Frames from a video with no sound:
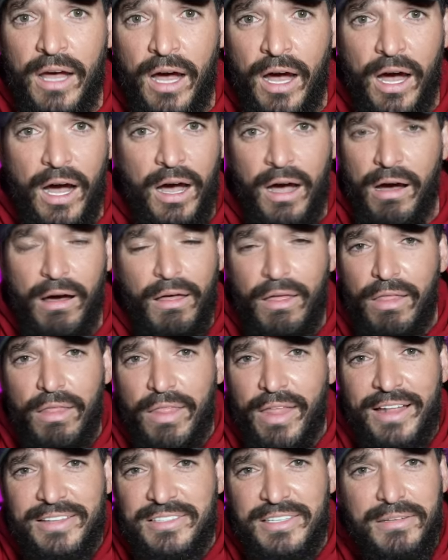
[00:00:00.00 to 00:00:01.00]

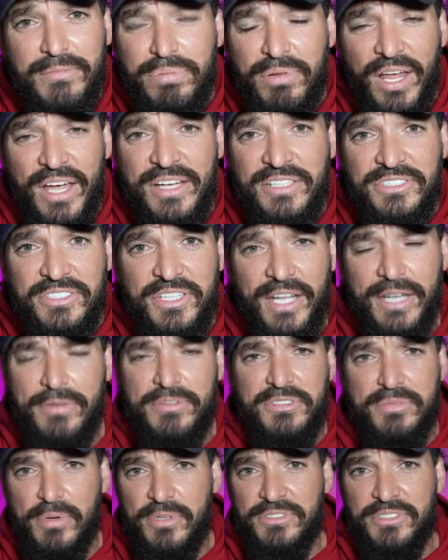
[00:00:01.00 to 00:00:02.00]
that's in place that he
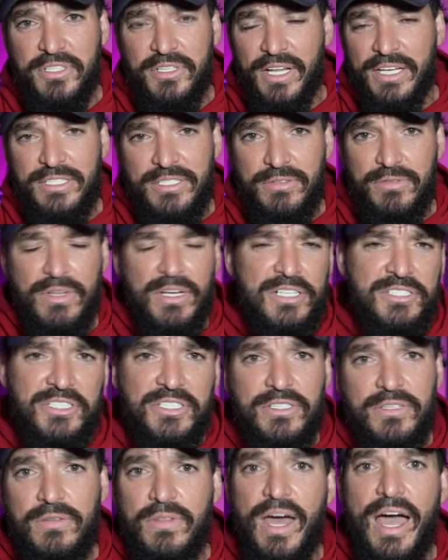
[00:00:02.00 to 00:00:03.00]
was supposed to like do this
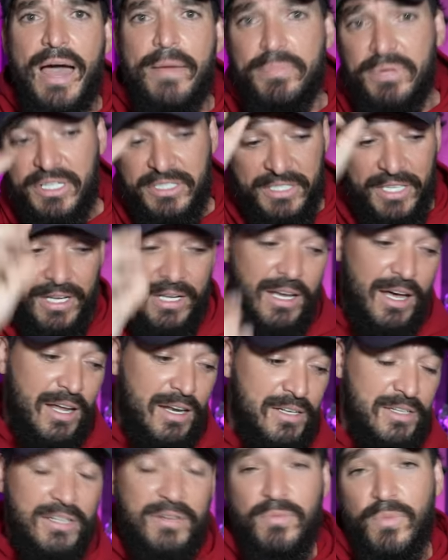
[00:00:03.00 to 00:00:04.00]
and do that because I kind
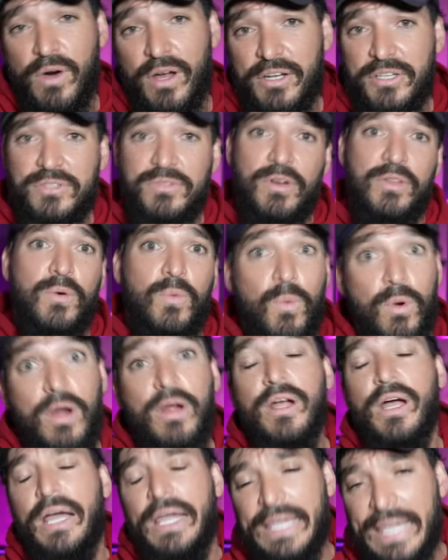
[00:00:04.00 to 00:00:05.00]
of didn't want to do all the
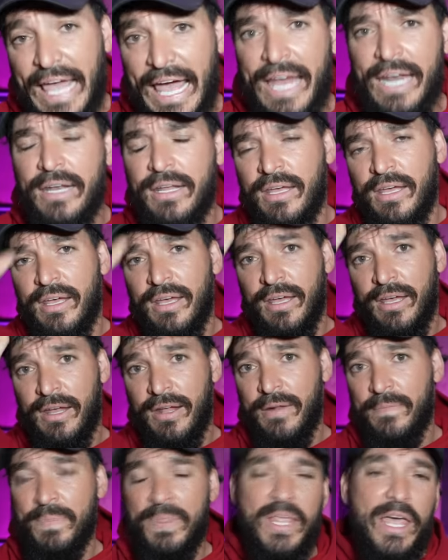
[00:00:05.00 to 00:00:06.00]
work again.
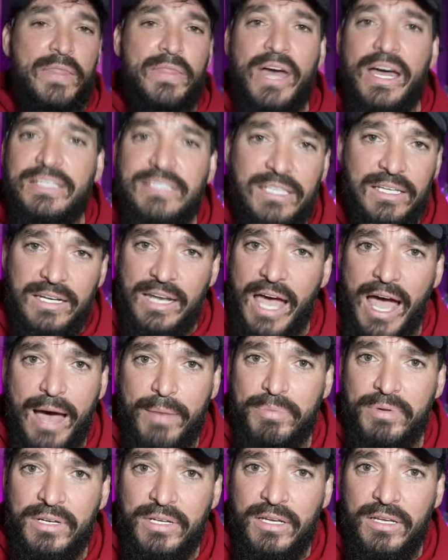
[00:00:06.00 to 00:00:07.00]
And that didn't
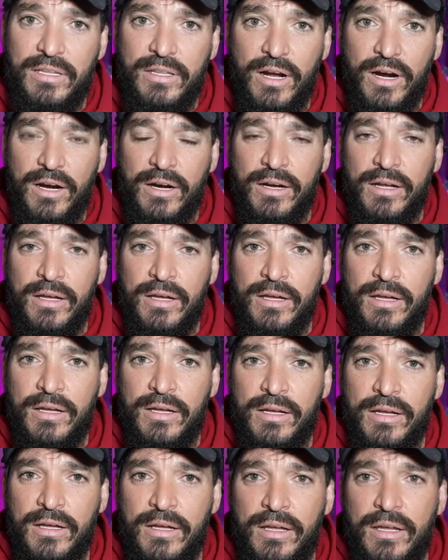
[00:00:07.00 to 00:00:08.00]
happen either.
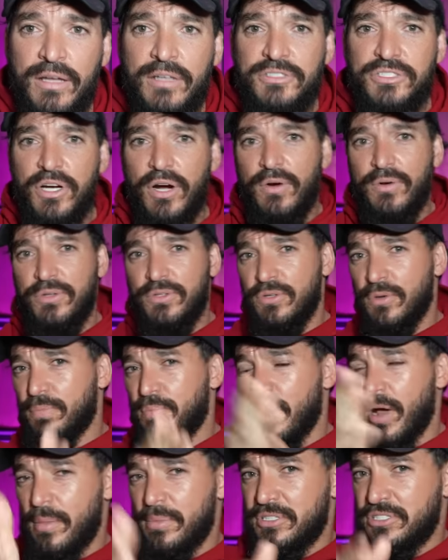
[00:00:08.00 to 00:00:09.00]
So you'll
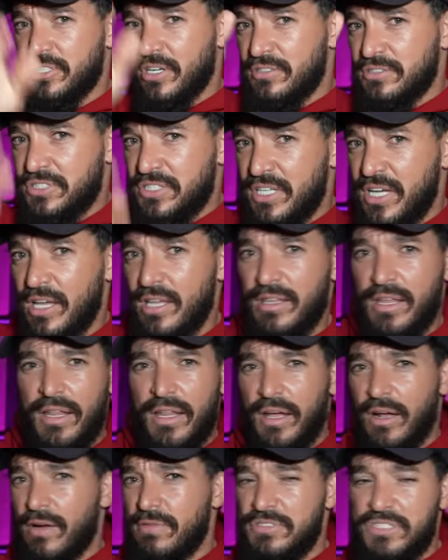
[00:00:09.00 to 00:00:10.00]
probably start seeing that like all